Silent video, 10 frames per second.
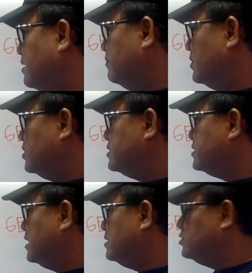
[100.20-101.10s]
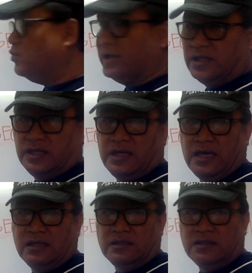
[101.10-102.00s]
numbers 20
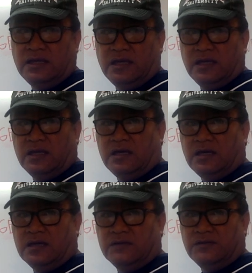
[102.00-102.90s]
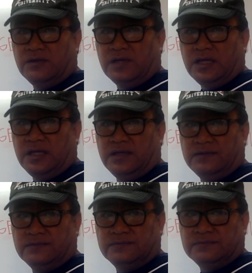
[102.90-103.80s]
and uh, 30.
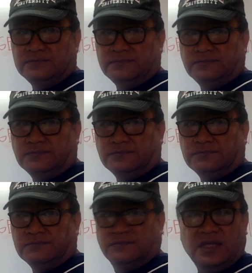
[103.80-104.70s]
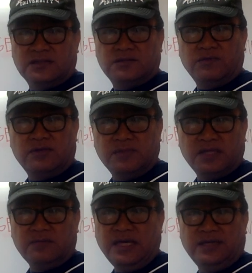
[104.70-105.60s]
That's
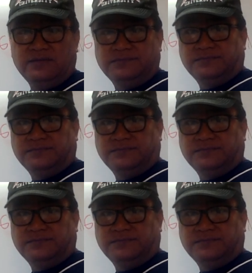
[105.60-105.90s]
arithmetic mean.